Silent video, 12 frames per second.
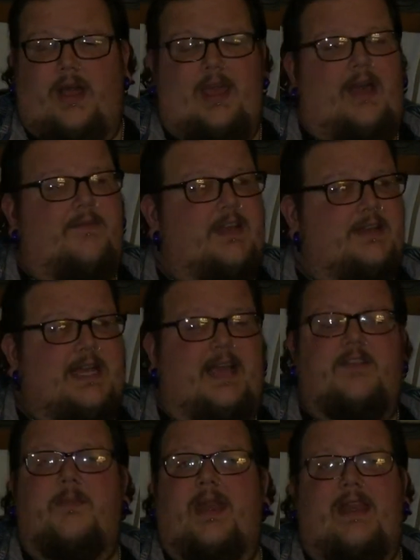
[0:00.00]
I've done
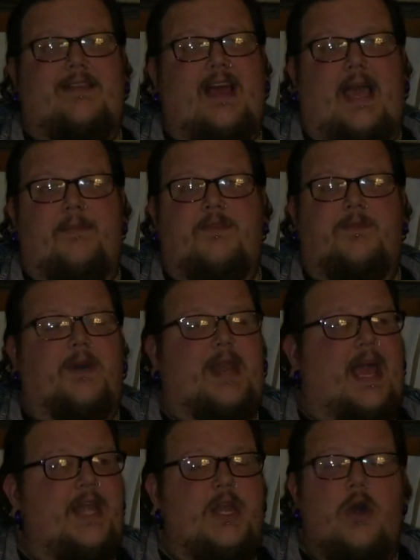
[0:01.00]
diets many times, but
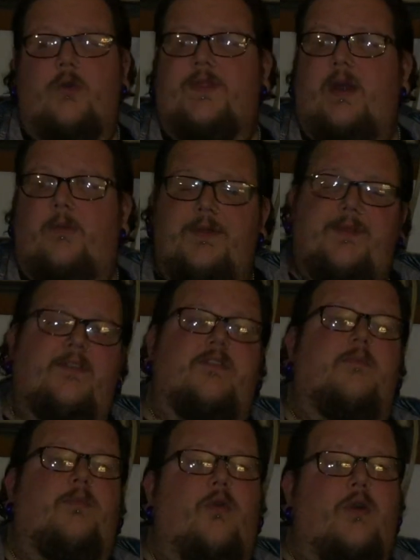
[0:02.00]
I know that with this
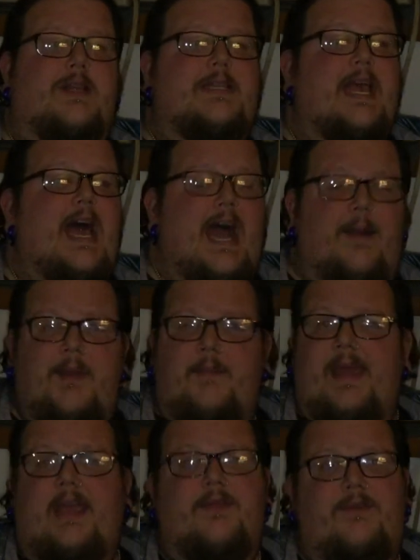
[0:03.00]
support, I'm going to
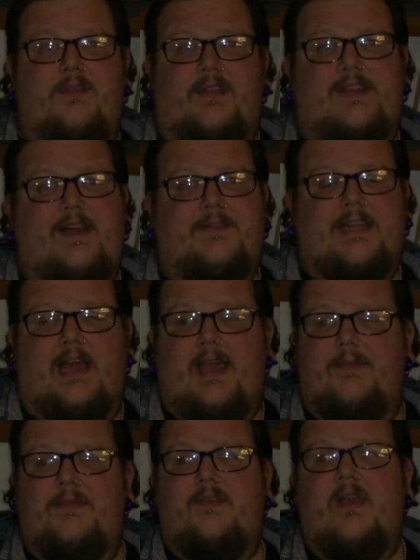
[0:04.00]
make it through the tough
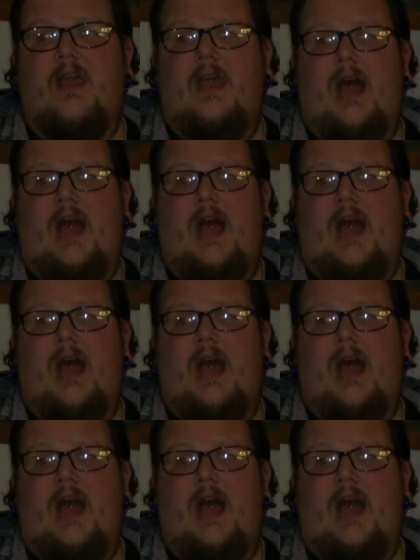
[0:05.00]
times.